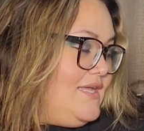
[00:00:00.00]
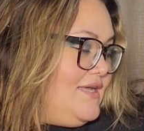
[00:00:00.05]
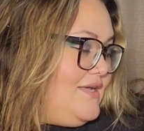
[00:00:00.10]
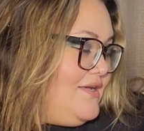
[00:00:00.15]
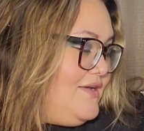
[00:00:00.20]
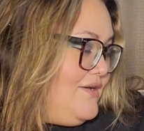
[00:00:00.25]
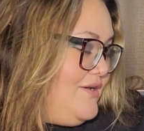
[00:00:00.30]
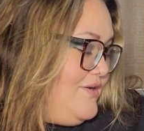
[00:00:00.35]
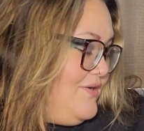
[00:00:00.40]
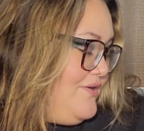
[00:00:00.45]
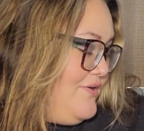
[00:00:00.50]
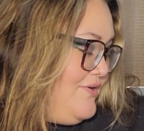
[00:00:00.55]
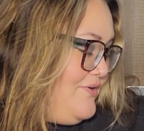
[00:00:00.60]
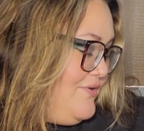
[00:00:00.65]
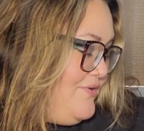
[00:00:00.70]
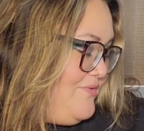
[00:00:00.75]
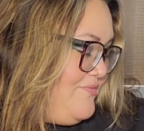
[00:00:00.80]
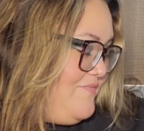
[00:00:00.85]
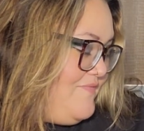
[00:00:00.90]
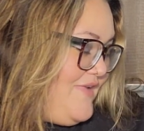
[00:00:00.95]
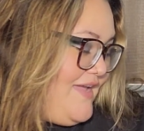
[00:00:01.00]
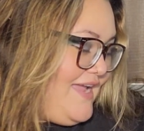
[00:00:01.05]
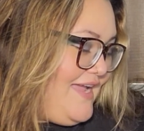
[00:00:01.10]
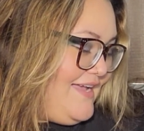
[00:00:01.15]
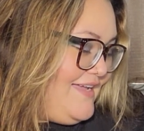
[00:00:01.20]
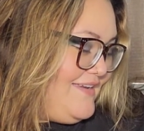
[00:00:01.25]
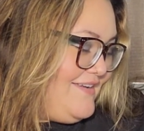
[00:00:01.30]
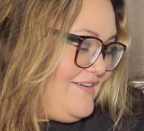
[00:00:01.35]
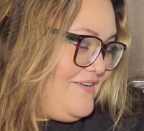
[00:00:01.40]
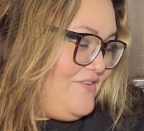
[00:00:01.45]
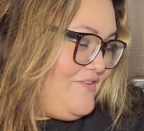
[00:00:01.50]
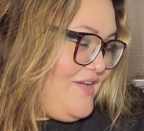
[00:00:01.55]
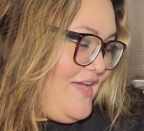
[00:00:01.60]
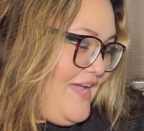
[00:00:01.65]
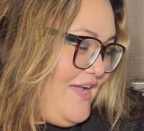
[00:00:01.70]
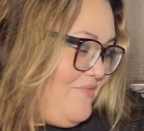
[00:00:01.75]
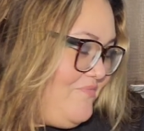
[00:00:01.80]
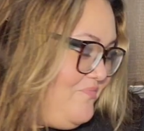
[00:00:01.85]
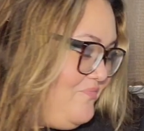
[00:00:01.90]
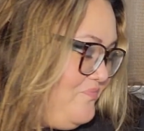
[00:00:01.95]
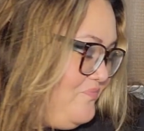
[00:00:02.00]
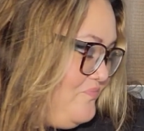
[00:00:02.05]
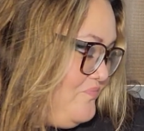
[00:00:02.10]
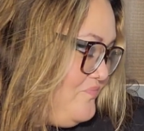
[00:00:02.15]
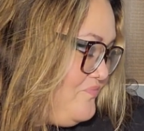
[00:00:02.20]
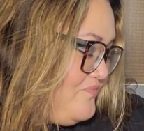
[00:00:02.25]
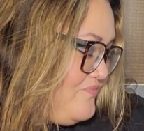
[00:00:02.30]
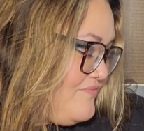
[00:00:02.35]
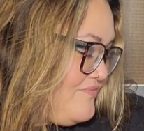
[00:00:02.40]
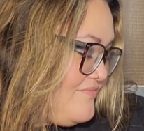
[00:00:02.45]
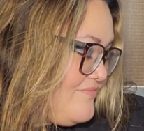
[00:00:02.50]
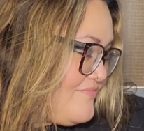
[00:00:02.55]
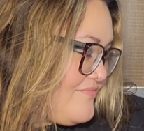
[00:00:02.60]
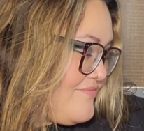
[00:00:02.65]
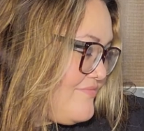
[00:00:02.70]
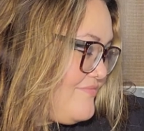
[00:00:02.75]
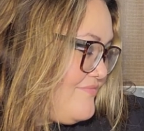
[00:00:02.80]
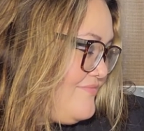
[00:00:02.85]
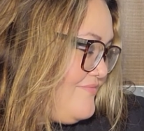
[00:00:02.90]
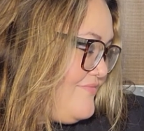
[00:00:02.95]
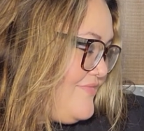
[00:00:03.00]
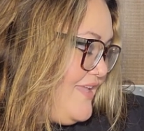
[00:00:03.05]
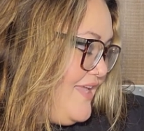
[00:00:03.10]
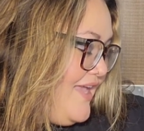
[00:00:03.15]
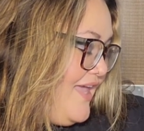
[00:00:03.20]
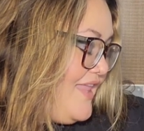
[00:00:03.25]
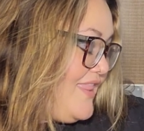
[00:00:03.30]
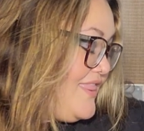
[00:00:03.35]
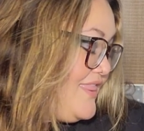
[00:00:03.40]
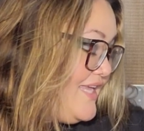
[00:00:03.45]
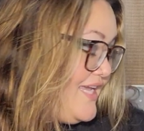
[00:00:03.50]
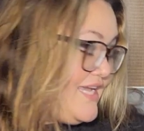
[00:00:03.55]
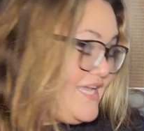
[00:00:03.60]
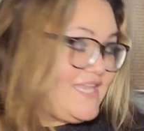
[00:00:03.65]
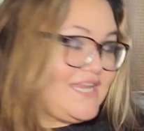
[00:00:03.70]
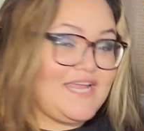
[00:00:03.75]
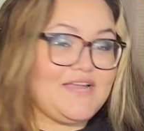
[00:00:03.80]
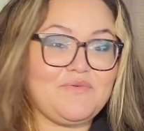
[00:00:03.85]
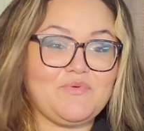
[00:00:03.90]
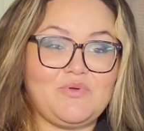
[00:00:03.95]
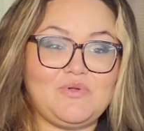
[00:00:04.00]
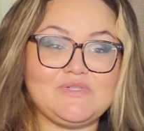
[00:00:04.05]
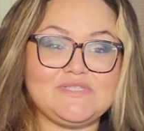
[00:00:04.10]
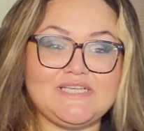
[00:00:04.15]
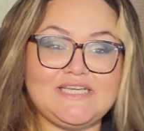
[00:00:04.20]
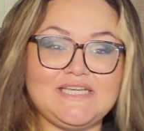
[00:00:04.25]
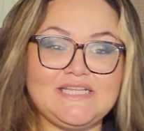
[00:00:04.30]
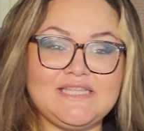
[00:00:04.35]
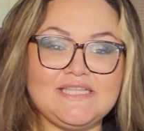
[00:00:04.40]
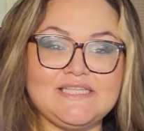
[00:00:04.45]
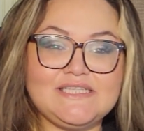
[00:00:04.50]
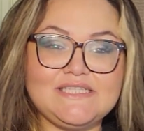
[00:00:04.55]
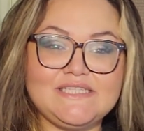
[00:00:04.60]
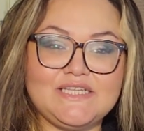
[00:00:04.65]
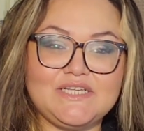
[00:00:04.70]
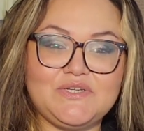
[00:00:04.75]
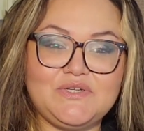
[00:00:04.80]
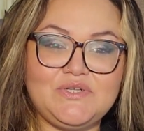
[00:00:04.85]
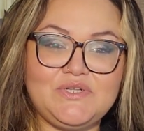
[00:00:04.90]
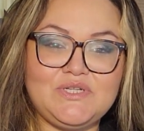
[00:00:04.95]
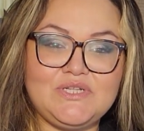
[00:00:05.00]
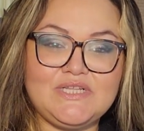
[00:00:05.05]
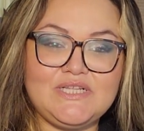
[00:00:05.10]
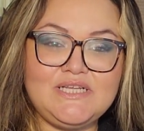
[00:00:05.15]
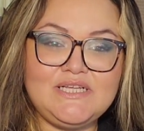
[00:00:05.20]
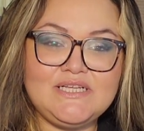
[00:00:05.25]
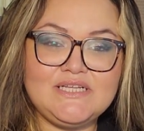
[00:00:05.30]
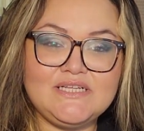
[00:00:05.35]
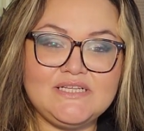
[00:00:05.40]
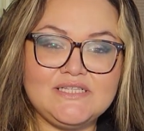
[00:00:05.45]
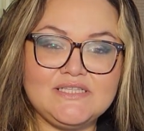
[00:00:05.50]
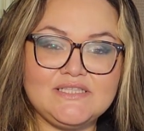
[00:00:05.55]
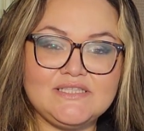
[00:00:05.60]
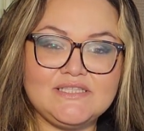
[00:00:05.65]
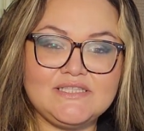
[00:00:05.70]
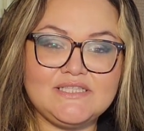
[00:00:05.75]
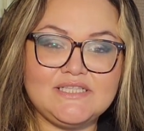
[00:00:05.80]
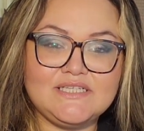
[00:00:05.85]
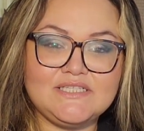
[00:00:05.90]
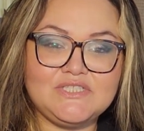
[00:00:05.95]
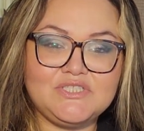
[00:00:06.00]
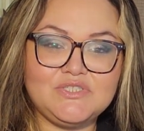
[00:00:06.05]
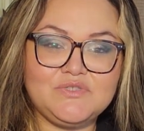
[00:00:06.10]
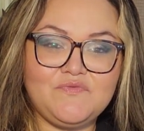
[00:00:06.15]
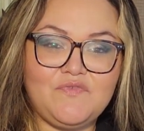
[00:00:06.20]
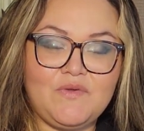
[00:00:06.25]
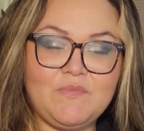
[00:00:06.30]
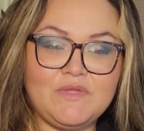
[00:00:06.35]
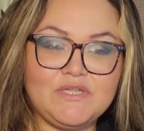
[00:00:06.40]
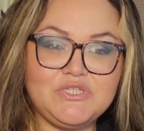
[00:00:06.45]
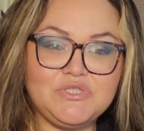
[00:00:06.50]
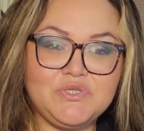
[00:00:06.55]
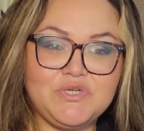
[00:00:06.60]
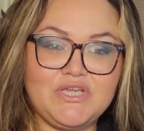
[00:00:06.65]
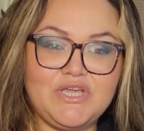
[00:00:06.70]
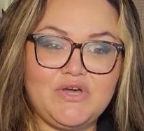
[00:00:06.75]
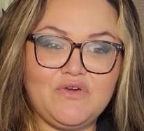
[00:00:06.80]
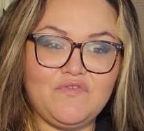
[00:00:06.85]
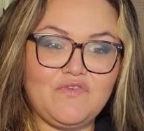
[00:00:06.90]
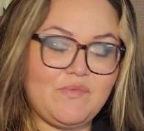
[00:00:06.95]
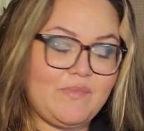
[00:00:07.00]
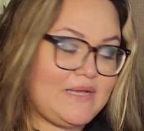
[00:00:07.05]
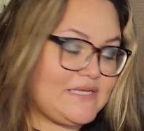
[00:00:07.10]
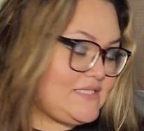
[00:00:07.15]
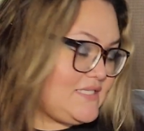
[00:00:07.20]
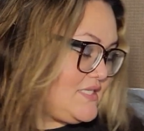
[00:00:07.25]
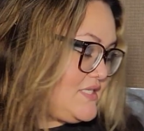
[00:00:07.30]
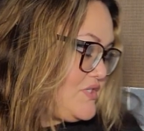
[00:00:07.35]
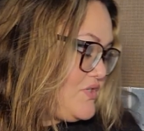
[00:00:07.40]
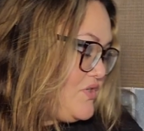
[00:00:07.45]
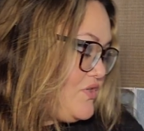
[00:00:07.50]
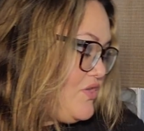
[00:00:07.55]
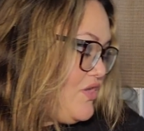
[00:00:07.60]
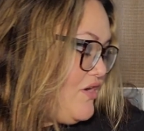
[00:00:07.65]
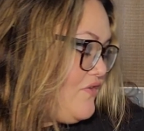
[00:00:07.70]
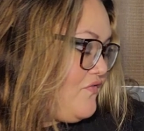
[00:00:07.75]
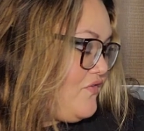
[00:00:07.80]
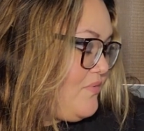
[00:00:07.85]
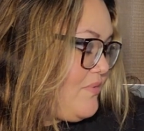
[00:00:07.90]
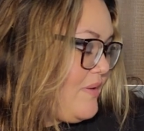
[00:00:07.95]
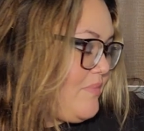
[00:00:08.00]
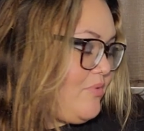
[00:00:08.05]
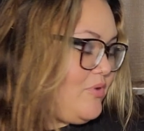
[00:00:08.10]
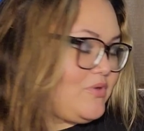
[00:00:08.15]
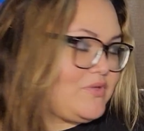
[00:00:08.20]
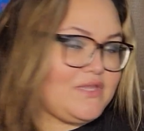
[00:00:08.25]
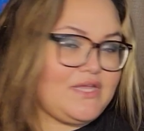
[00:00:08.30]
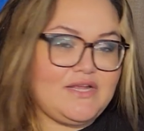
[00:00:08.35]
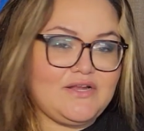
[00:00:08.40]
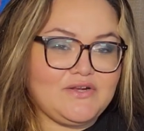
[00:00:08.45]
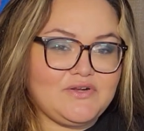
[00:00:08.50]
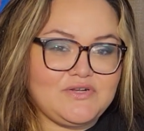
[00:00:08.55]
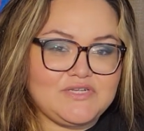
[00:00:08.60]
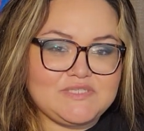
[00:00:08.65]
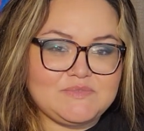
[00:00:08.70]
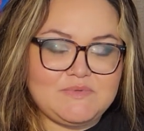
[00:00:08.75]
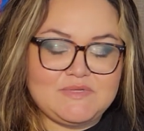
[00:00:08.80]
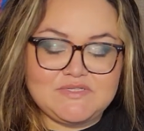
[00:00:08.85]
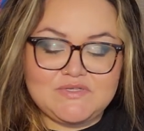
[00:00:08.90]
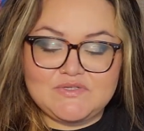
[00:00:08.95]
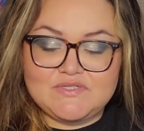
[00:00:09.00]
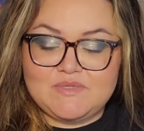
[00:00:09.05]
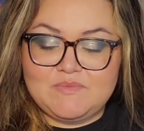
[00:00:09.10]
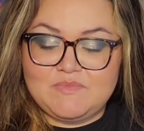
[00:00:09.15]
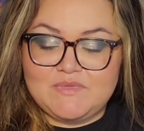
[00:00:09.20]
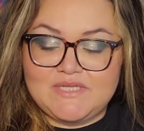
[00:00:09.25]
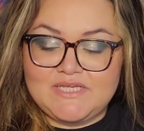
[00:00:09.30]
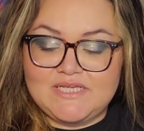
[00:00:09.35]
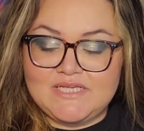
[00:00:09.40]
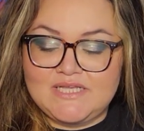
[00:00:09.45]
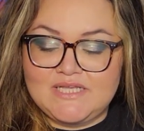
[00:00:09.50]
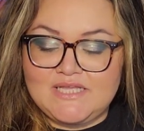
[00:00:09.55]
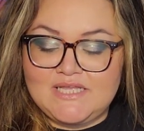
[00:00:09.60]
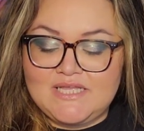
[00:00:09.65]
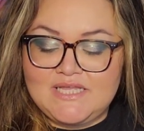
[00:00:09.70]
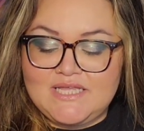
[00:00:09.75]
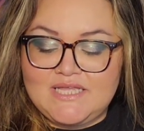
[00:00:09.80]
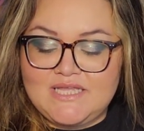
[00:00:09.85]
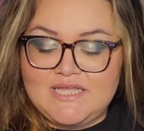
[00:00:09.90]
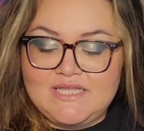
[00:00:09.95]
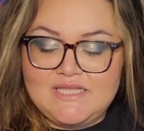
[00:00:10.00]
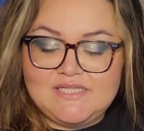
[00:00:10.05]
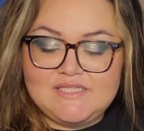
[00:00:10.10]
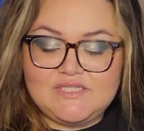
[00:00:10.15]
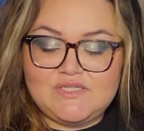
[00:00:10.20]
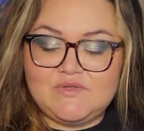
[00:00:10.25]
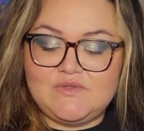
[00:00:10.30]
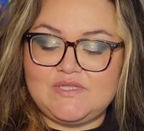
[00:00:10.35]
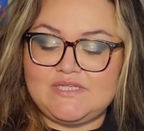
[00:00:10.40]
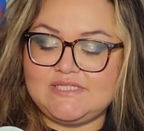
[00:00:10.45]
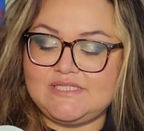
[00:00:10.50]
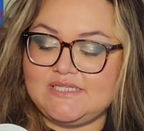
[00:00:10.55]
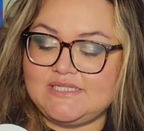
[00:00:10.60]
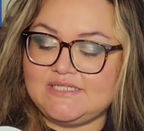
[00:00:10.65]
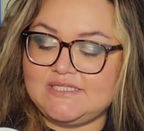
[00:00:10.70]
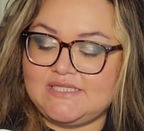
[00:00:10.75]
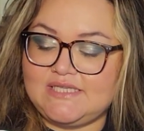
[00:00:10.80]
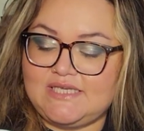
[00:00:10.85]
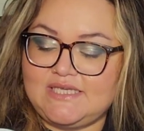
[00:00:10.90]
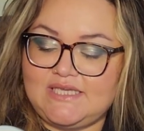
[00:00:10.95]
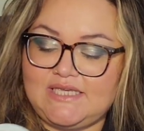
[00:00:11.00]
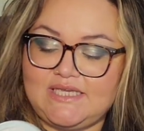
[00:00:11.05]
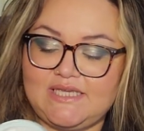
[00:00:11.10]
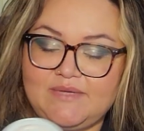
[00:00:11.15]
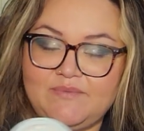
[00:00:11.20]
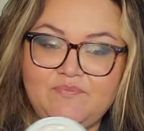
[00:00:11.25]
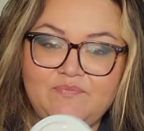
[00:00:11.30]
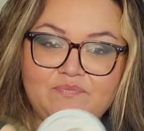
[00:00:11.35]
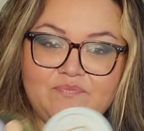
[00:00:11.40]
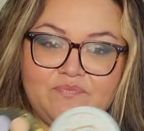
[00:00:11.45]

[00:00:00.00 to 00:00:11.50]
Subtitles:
Oh man. Okay. And then I rolled in this little, from the trio for my sister-in-law for my birthday or Christmas or something. So this is the